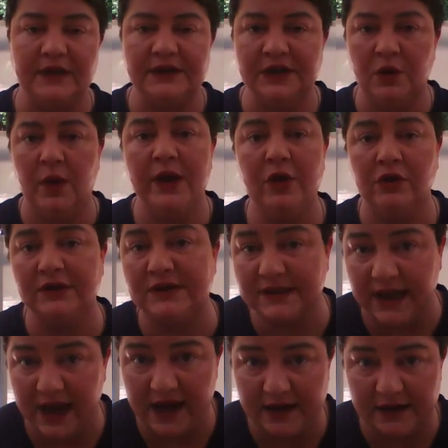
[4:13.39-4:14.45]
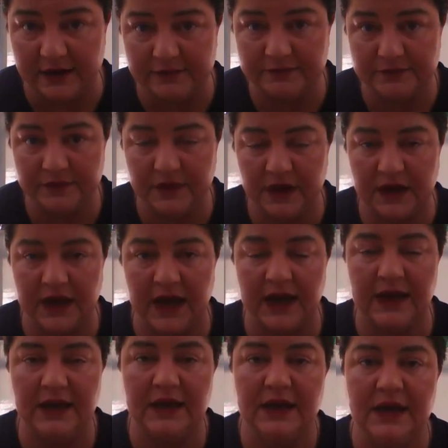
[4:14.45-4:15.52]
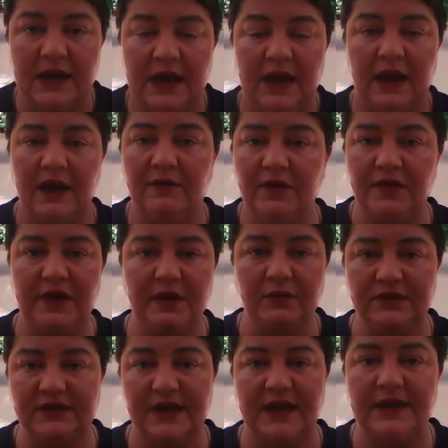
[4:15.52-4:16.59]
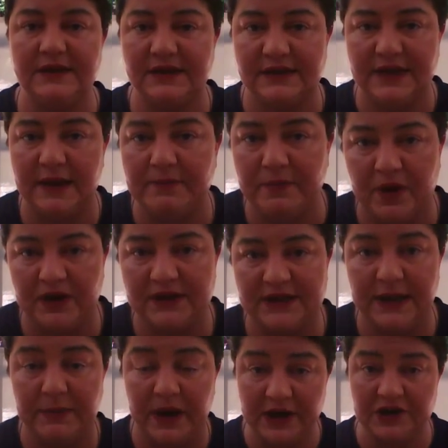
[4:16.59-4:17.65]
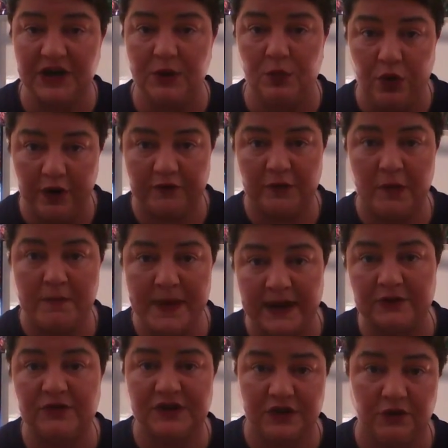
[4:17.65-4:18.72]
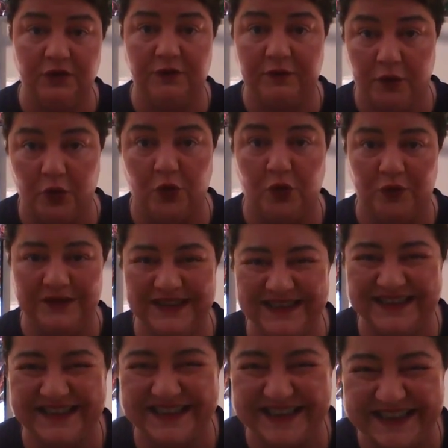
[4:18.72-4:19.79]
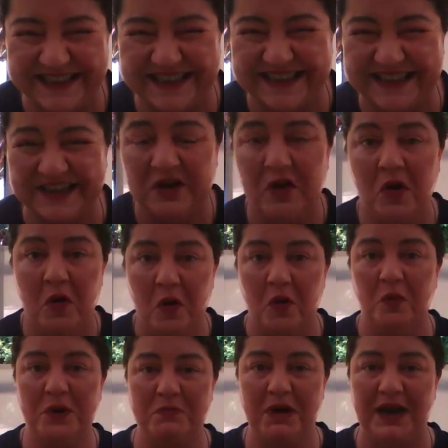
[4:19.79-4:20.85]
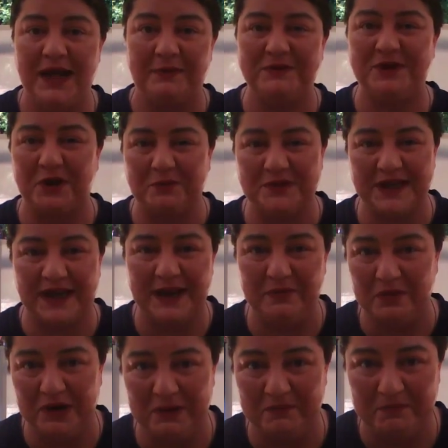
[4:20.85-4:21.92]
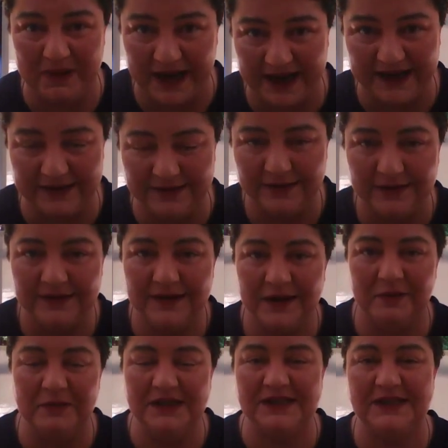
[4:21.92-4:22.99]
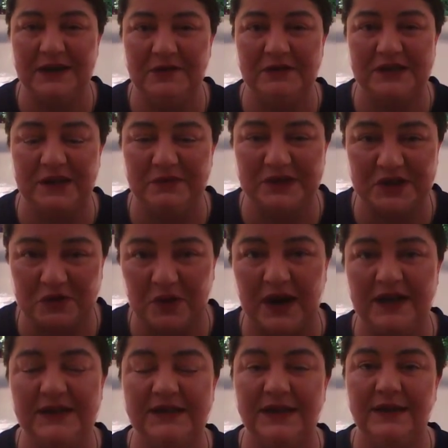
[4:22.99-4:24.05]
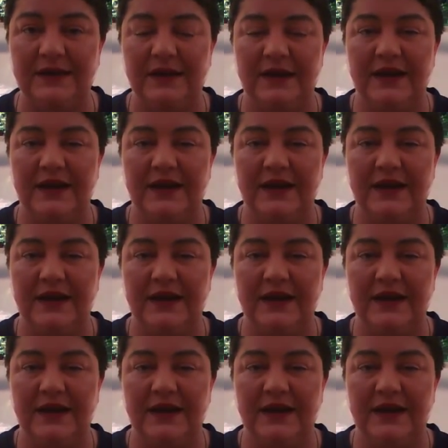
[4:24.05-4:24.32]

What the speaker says: So I got started, okay. Everything was there step by step. I actually worked from a mattress on the floor or with my laptop table in bed. I mean, seriously, it was crazy.